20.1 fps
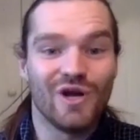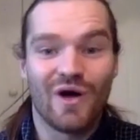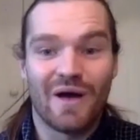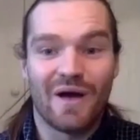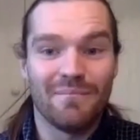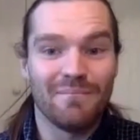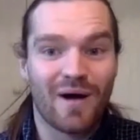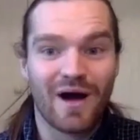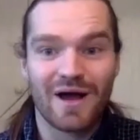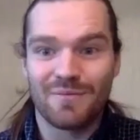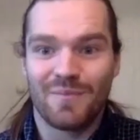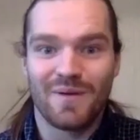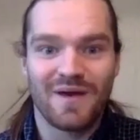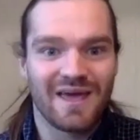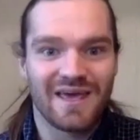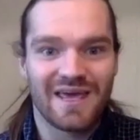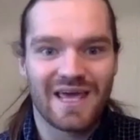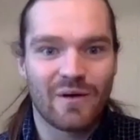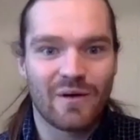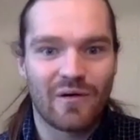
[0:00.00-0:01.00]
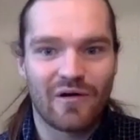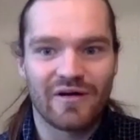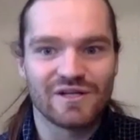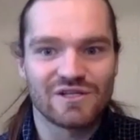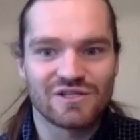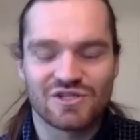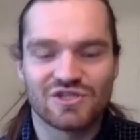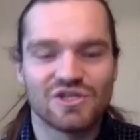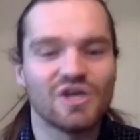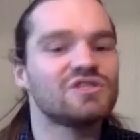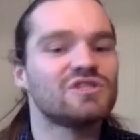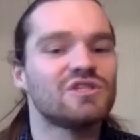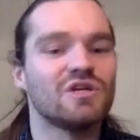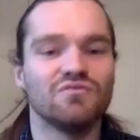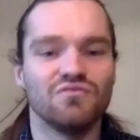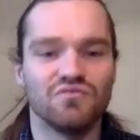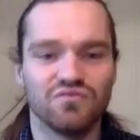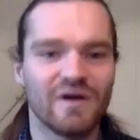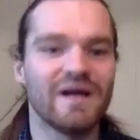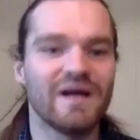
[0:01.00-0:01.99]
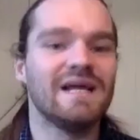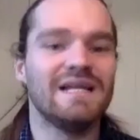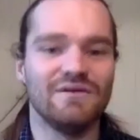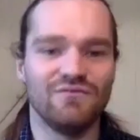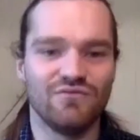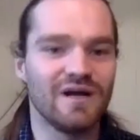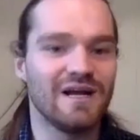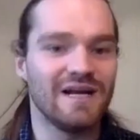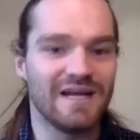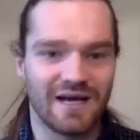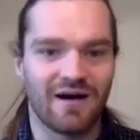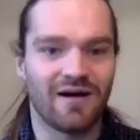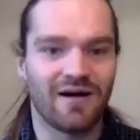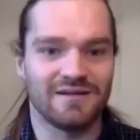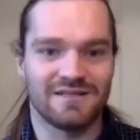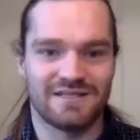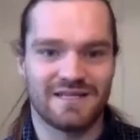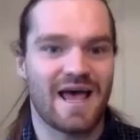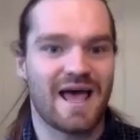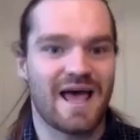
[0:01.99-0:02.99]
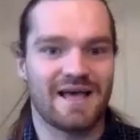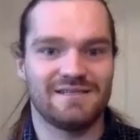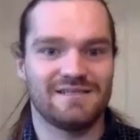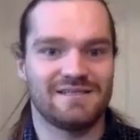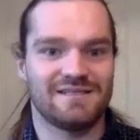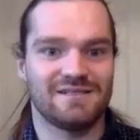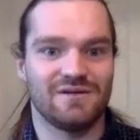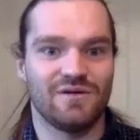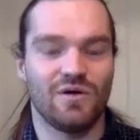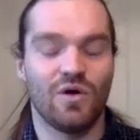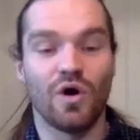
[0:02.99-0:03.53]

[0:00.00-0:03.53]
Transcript: It might be a year where it's just a really, really hard test,